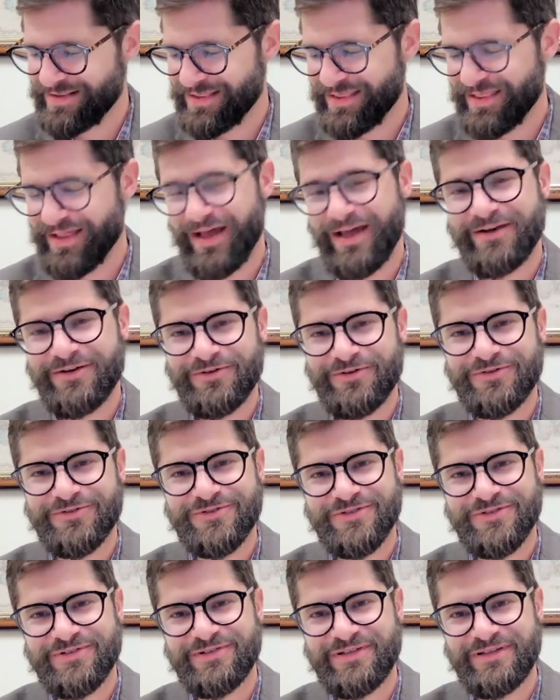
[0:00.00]
That
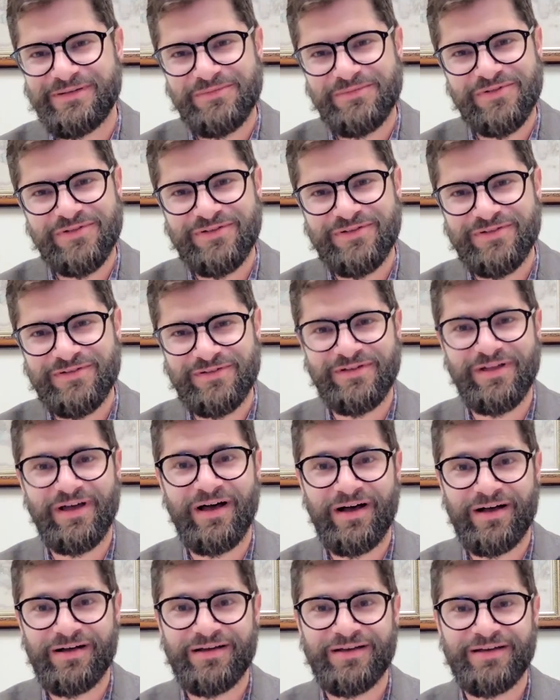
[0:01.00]
notion seems
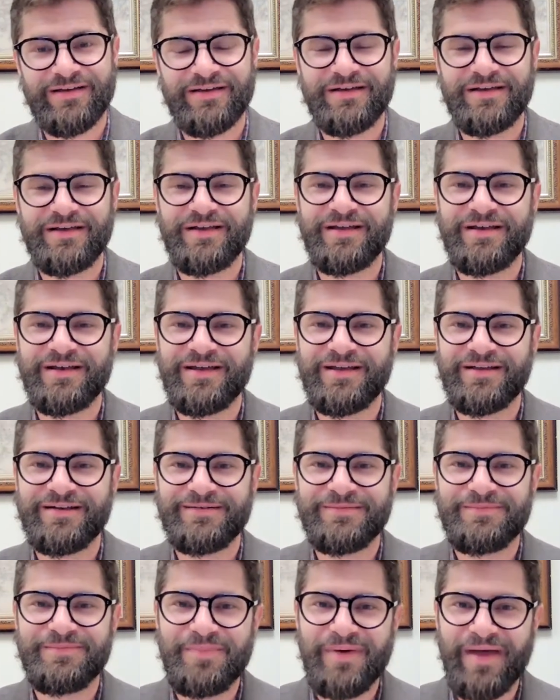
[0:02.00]
stuck in a
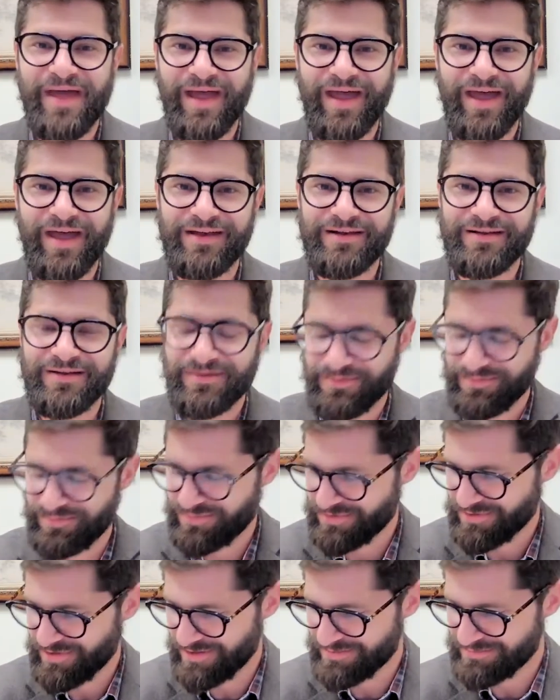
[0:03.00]
bad
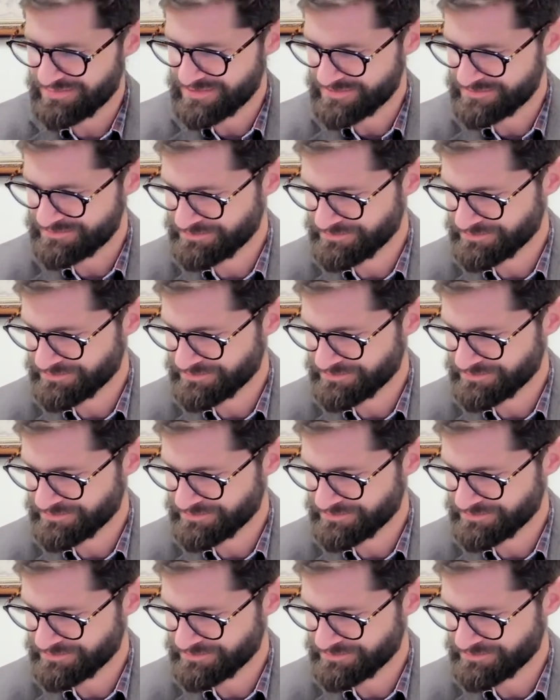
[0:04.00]
problem.